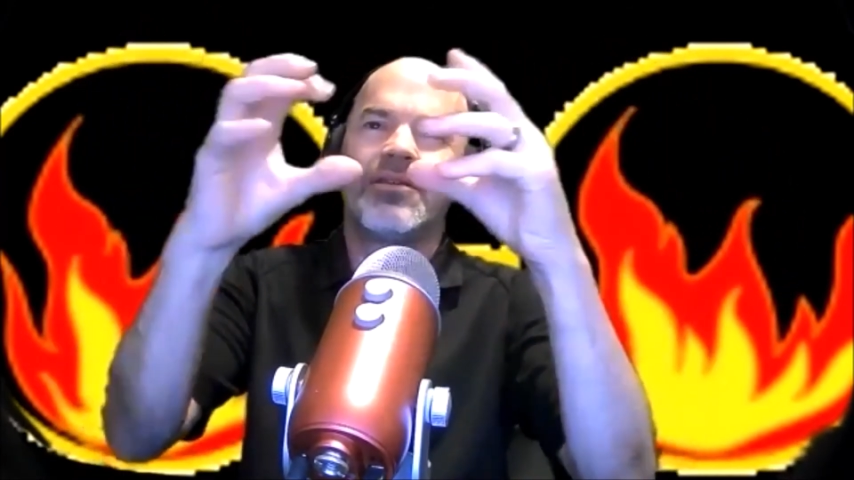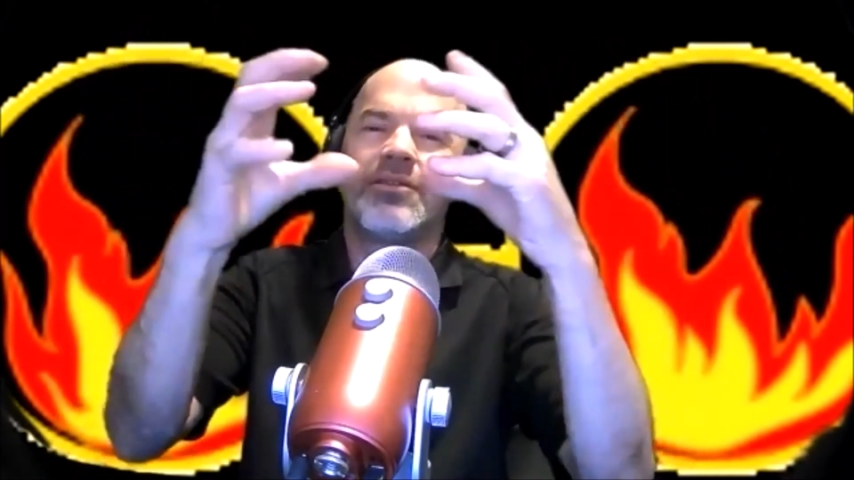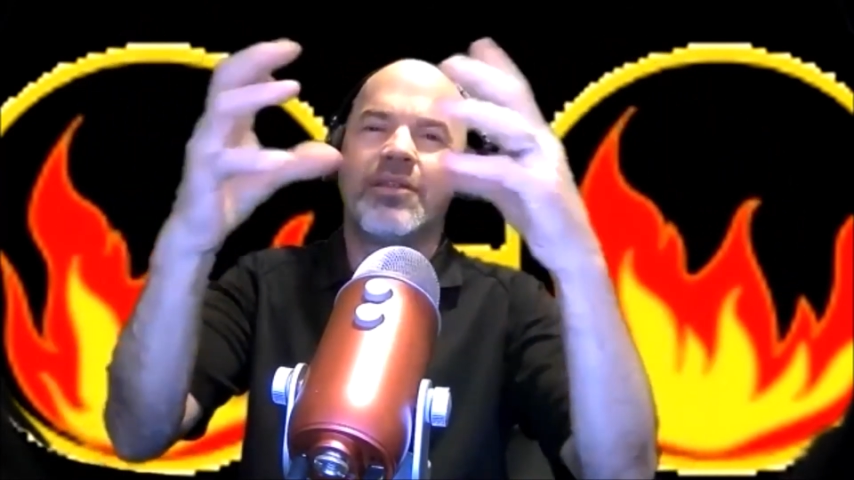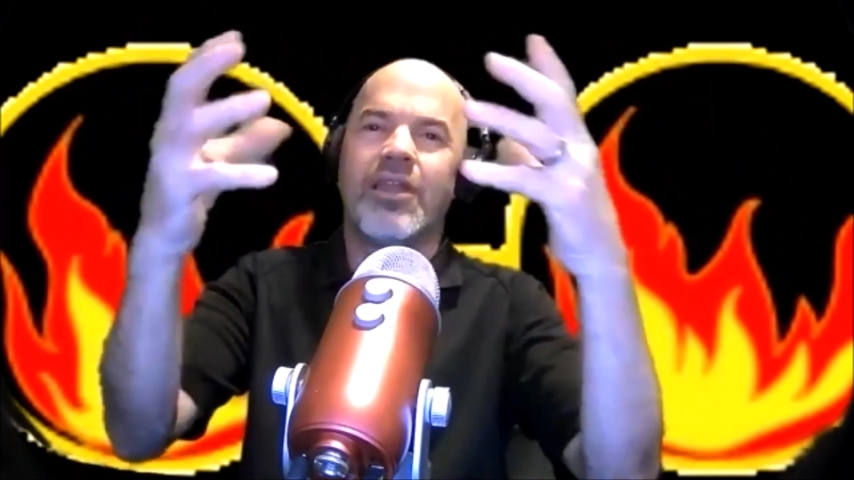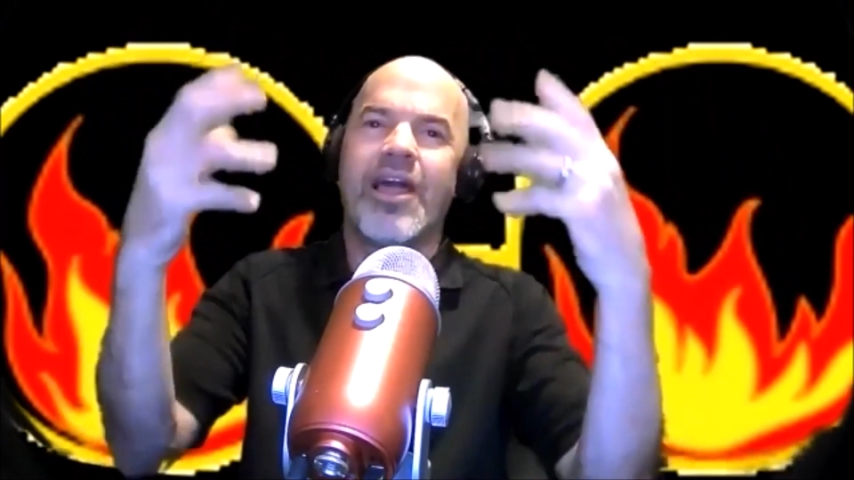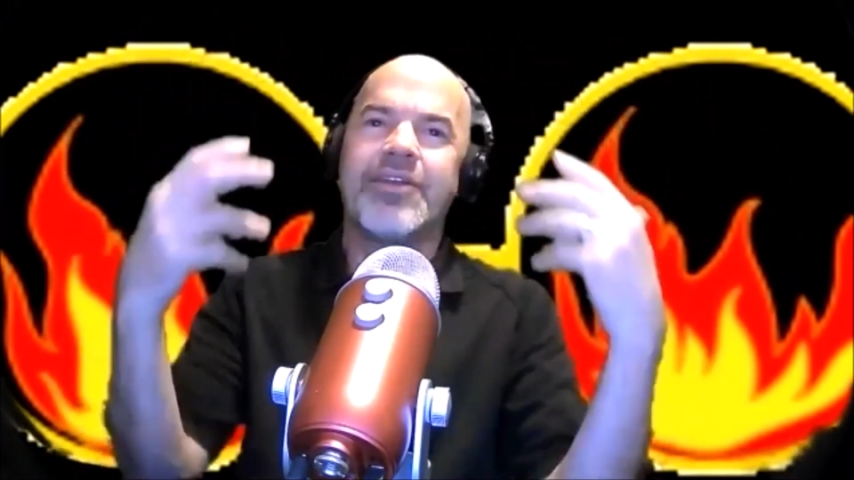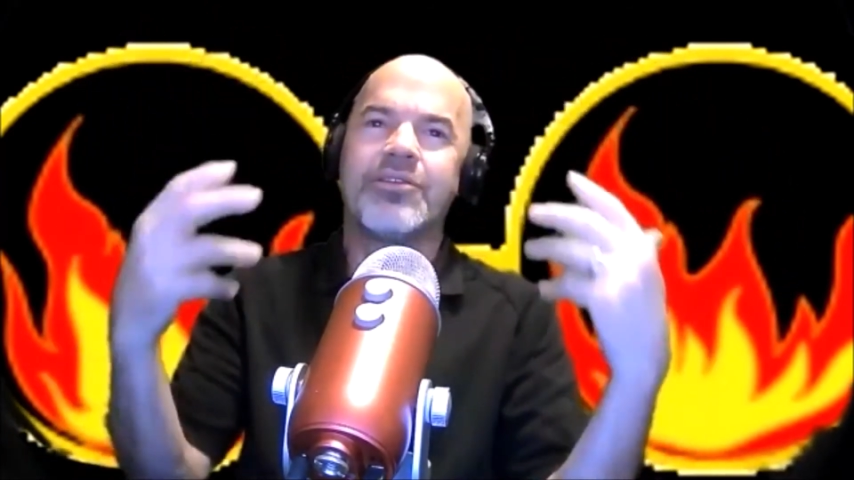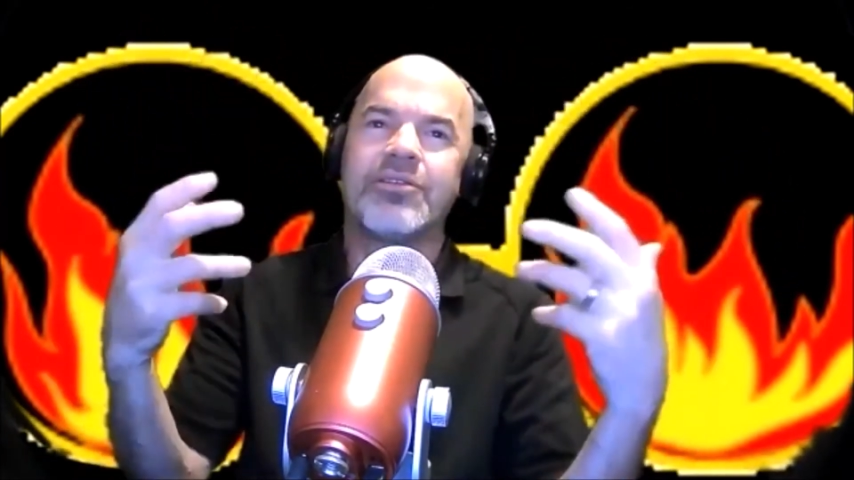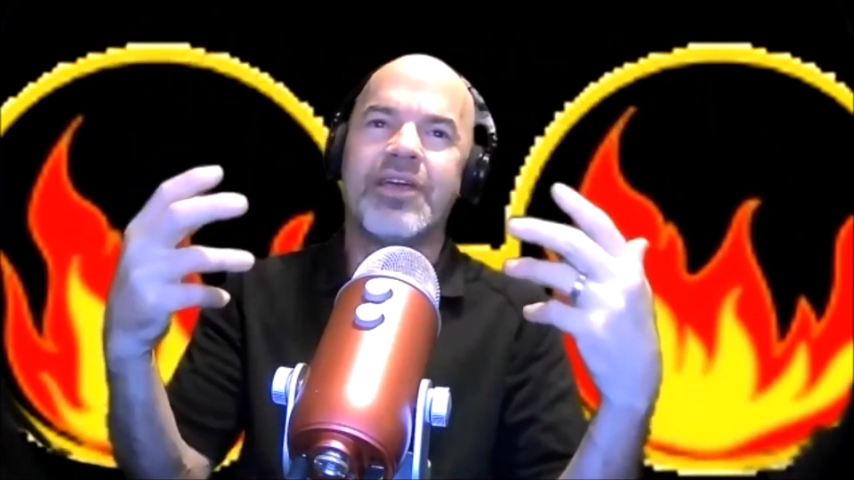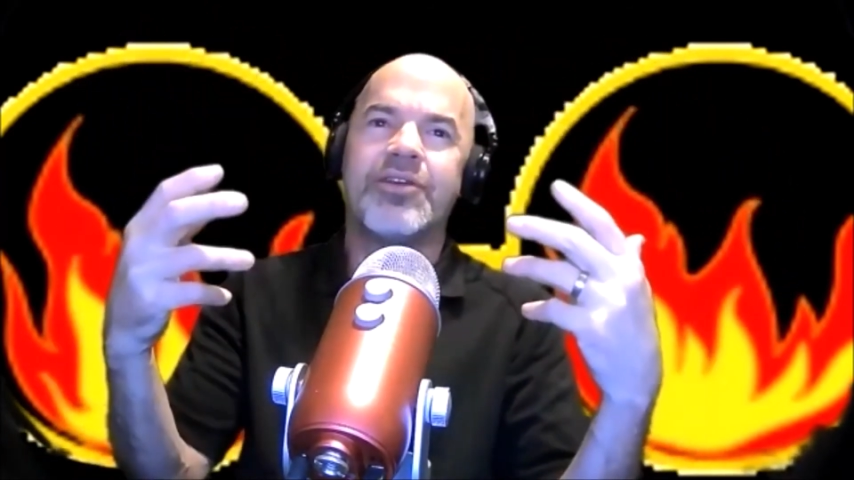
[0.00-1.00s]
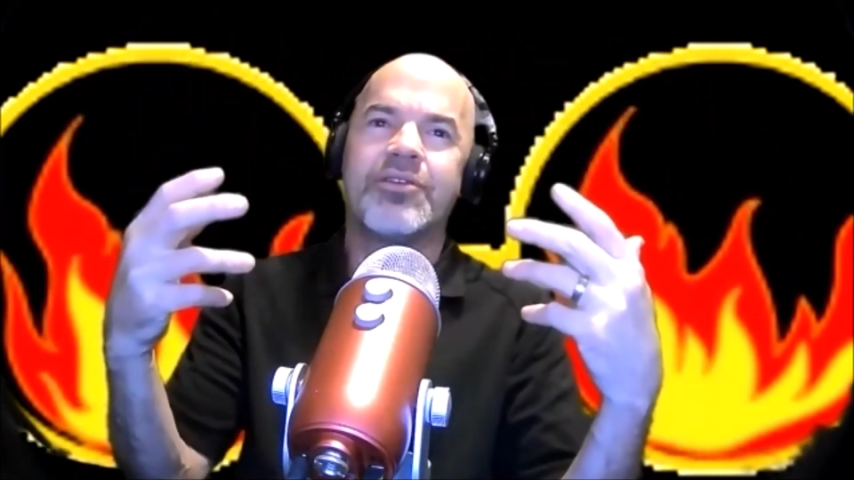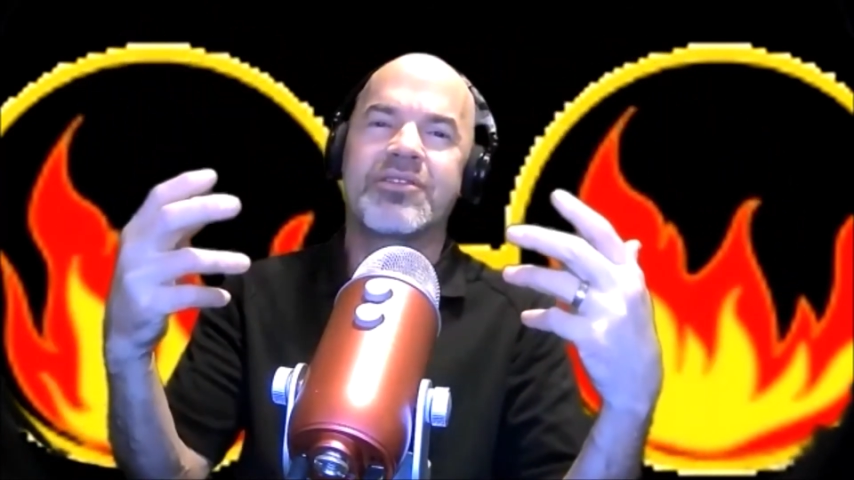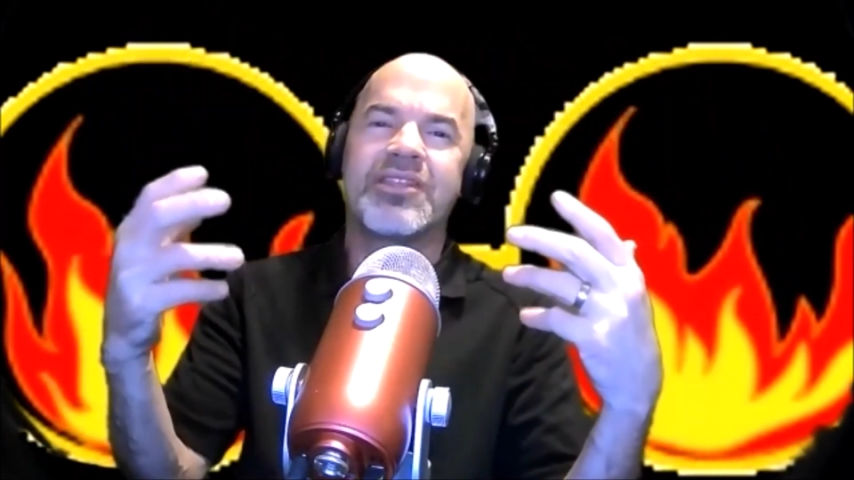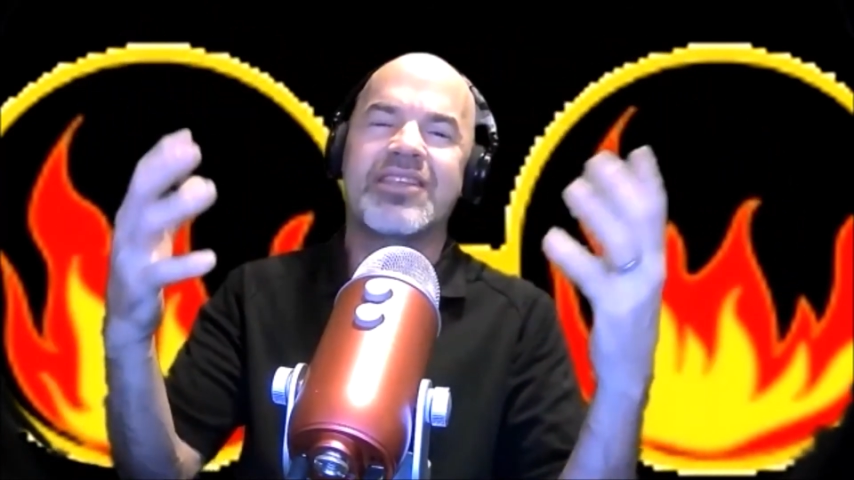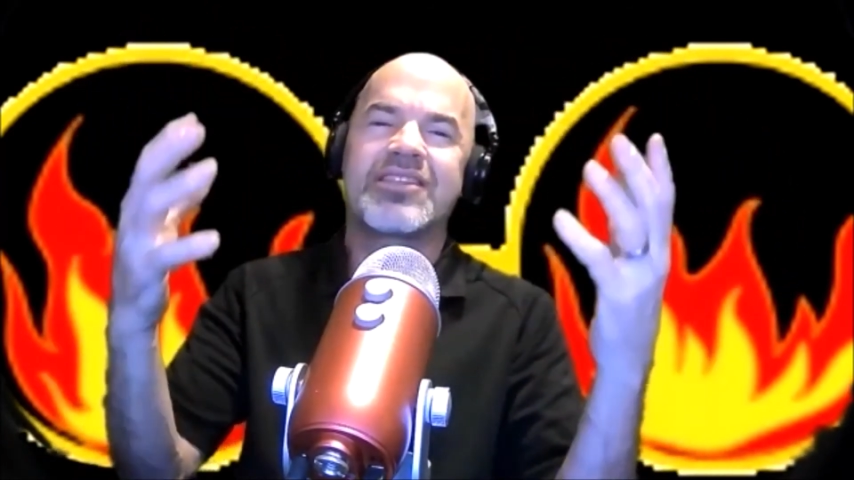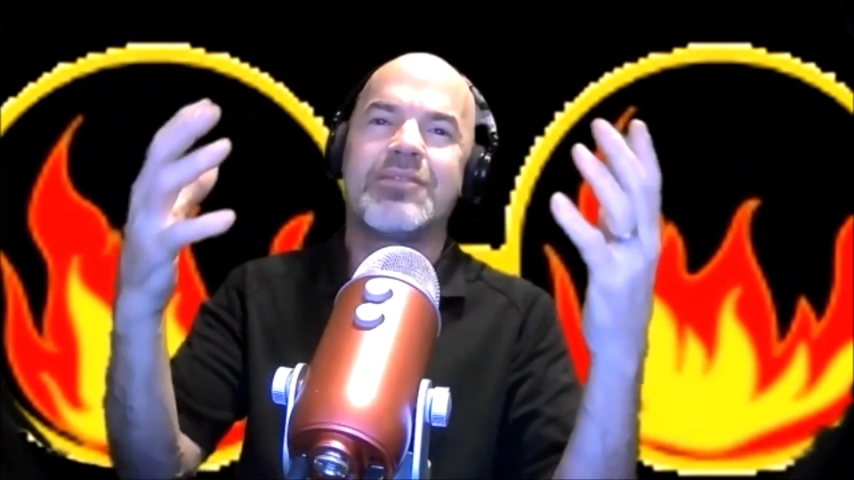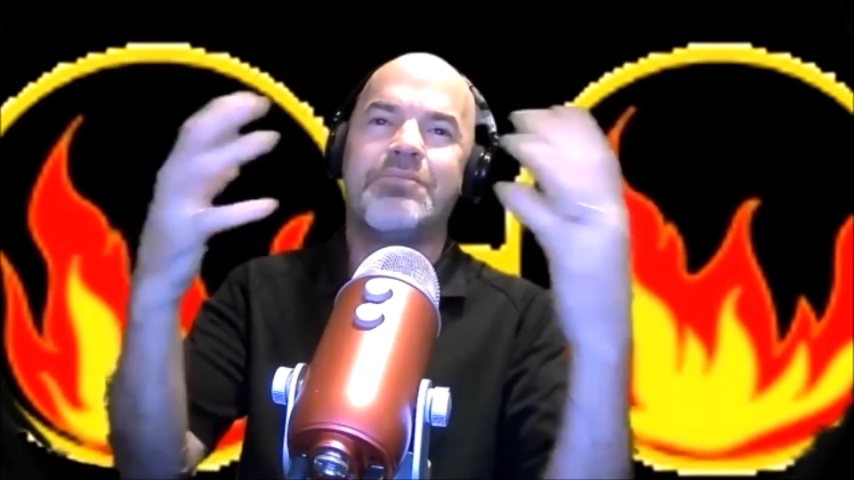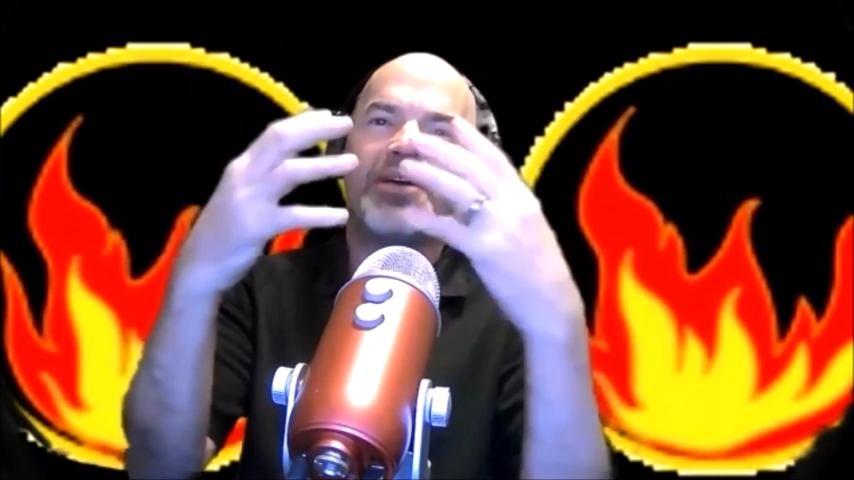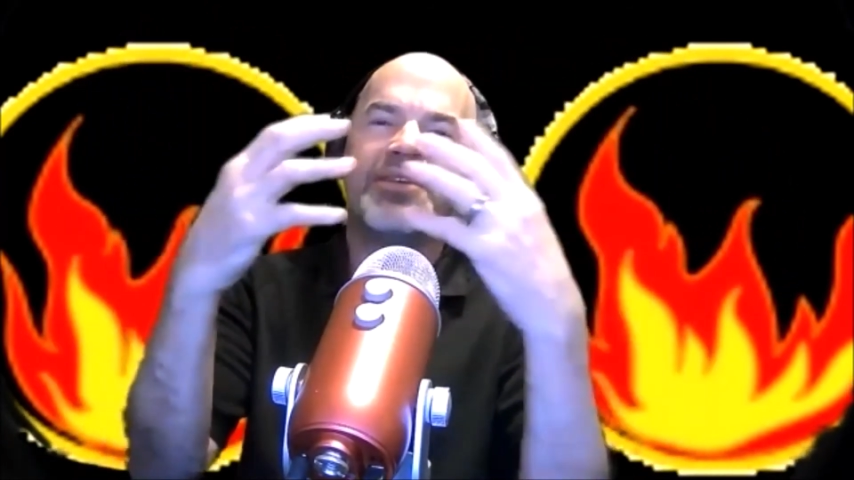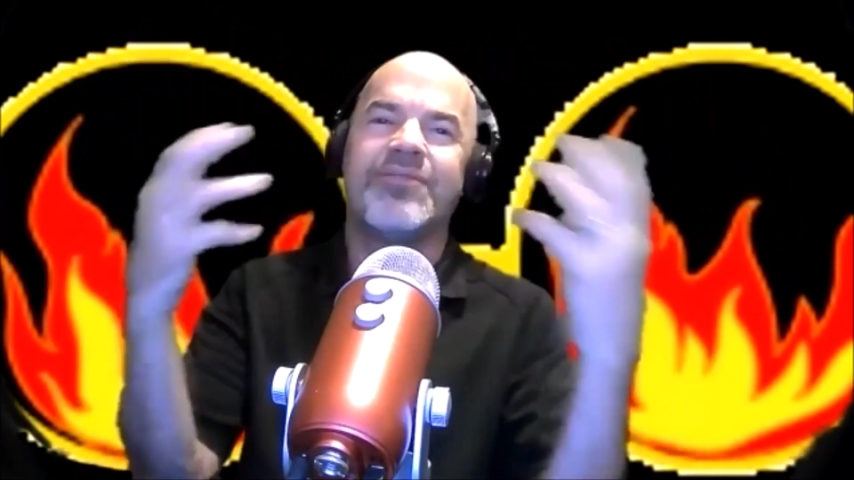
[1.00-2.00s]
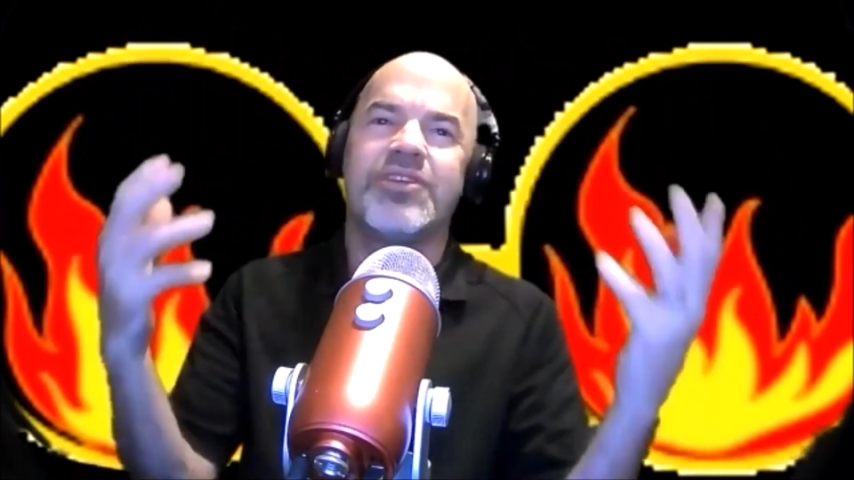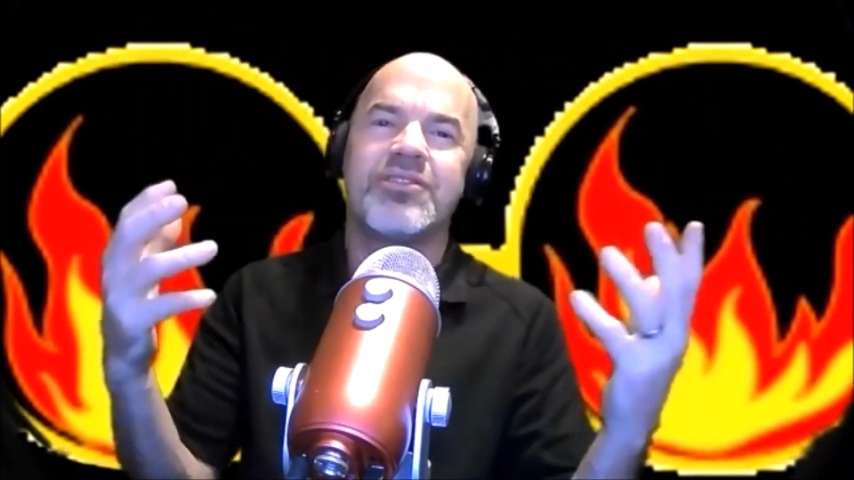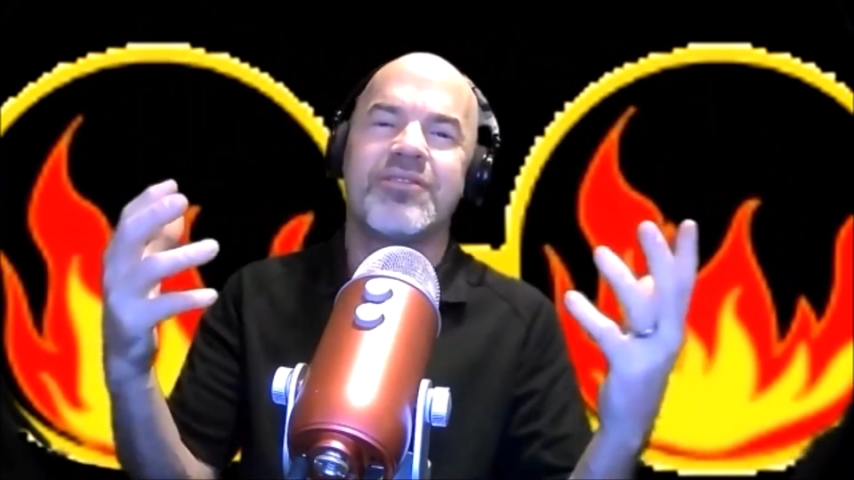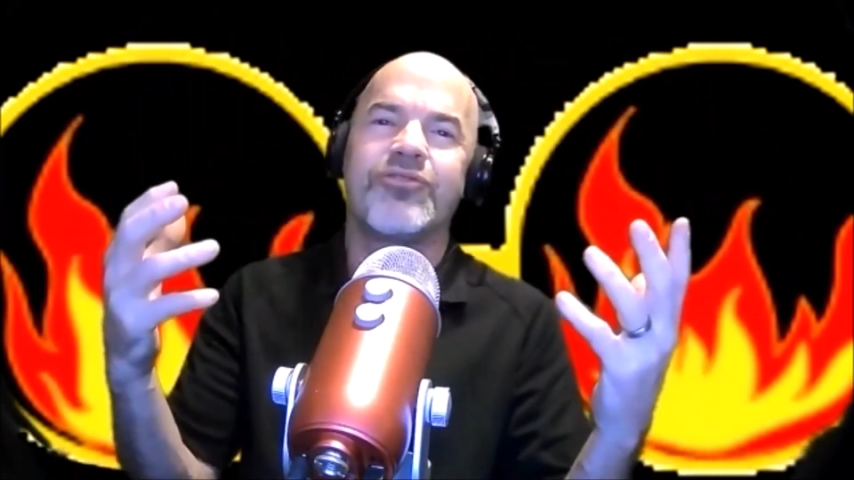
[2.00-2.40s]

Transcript: the lighter letters, and that's the best vision